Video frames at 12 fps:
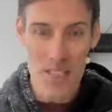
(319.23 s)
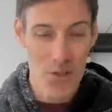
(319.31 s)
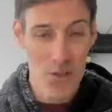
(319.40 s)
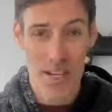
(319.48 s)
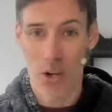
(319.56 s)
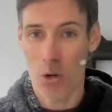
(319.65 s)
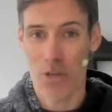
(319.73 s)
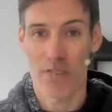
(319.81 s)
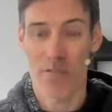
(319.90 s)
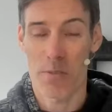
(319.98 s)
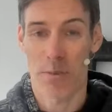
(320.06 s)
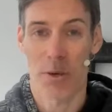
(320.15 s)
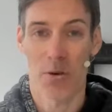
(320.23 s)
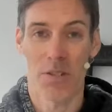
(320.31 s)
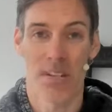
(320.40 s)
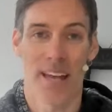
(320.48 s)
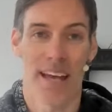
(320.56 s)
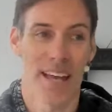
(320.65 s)
So it's that all or nothing
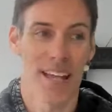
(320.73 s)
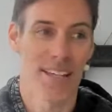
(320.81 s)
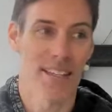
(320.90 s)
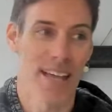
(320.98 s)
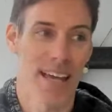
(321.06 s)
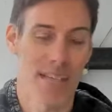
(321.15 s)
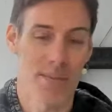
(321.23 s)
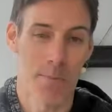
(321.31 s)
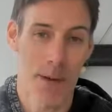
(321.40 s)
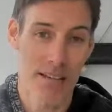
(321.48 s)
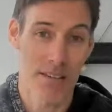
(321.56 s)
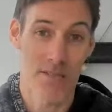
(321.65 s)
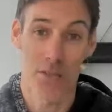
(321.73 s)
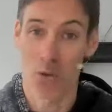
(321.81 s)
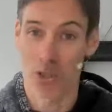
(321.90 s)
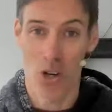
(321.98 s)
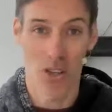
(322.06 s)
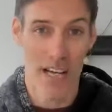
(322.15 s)
approach. And it's better, if you
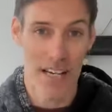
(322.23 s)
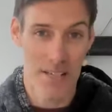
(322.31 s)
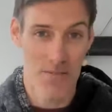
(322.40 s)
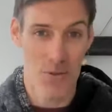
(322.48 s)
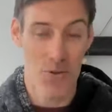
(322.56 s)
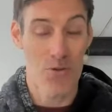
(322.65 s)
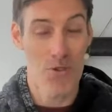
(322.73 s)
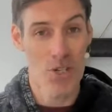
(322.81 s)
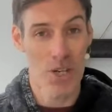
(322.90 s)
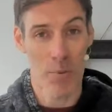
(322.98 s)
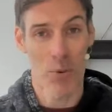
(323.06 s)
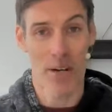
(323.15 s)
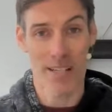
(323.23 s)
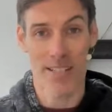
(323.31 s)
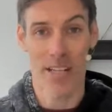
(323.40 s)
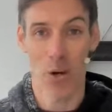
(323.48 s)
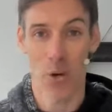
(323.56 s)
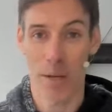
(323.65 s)
want long-lasting results, to chip away
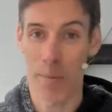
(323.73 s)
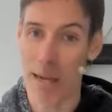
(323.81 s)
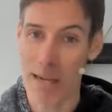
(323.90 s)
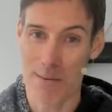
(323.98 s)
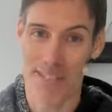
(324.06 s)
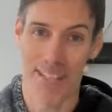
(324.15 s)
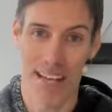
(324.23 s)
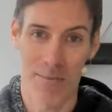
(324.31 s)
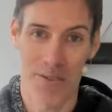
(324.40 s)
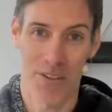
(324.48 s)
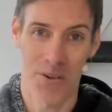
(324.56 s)
slowly, baby steps.